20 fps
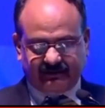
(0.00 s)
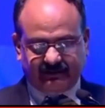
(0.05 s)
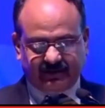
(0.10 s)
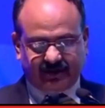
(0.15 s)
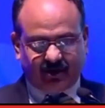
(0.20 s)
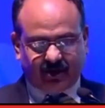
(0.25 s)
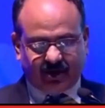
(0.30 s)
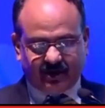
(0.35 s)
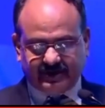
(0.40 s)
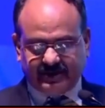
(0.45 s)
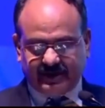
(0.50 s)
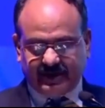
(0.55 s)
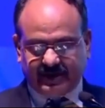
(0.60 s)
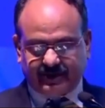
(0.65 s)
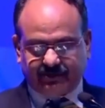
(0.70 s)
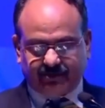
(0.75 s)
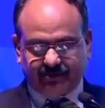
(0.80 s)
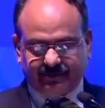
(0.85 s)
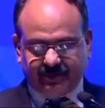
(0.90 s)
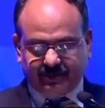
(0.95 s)
because
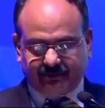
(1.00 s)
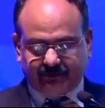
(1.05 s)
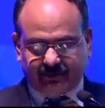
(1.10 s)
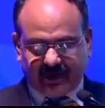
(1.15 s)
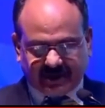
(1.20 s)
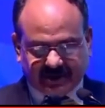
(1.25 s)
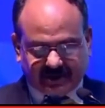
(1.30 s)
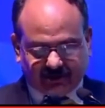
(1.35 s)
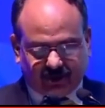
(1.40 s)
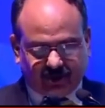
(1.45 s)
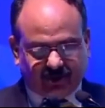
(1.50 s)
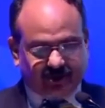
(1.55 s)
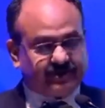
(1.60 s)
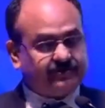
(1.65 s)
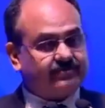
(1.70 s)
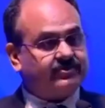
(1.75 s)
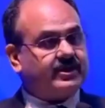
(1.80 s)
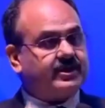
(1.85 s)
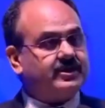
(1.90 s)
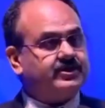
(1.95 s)
it will be much more
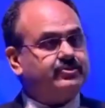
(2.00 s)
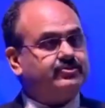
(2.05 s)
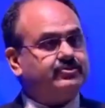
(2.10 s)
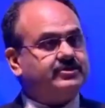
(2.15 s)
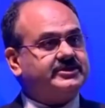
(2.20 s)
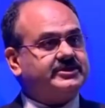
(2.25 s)
difficult to